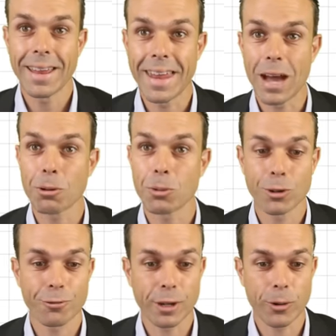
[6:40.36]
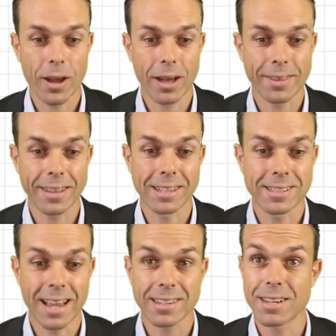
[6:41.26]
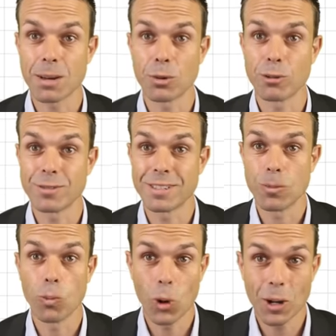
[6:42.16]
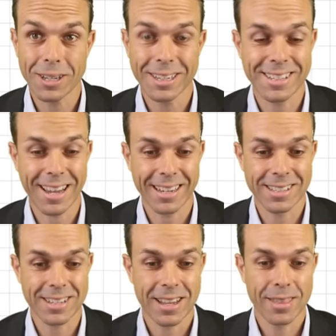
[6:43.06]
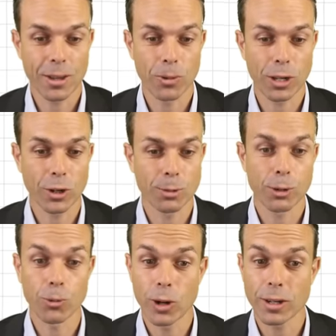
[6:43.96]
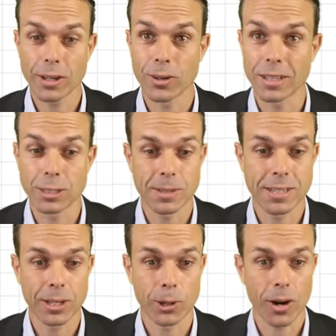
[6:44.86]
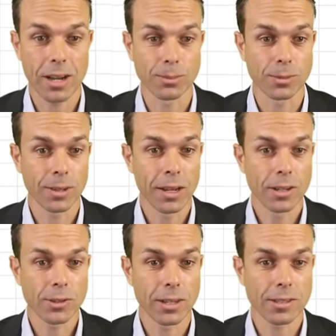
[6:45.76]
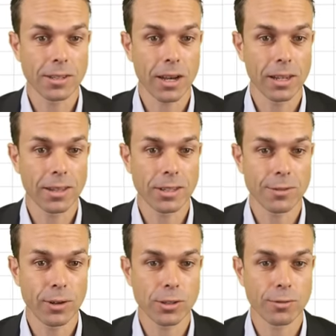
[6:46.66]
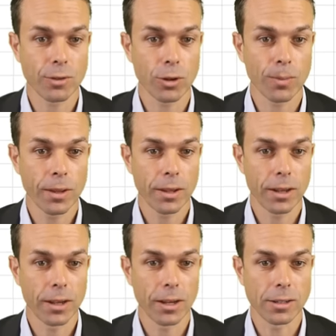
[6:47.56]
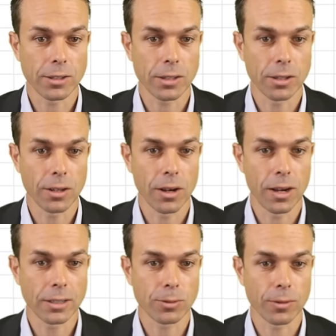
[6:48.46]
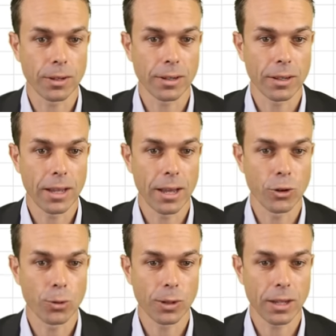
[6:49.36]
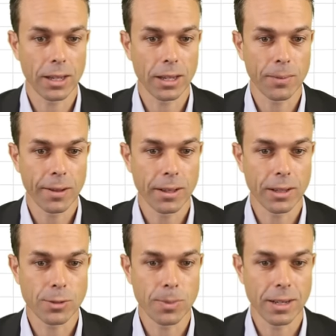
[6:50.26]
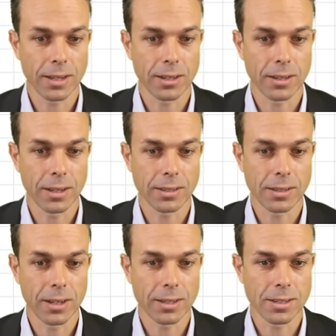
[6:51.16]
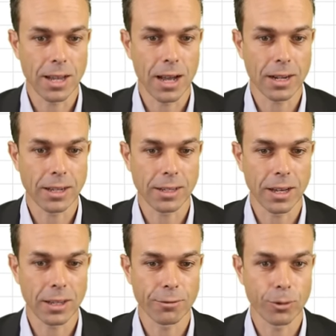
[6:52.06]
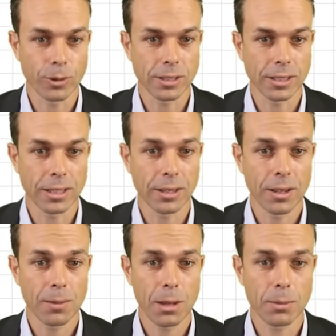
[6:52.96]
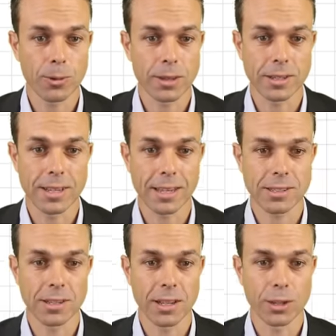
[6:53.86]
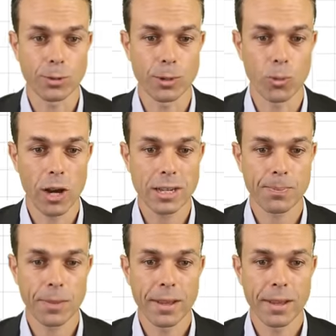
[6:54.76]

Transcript: Now we want to figure out the exact number of working days that we're going to be working on these particular items. So let's color this first of all. We've got our normal color. Let's make it a darker color for us here, maybe with the text a little bit white.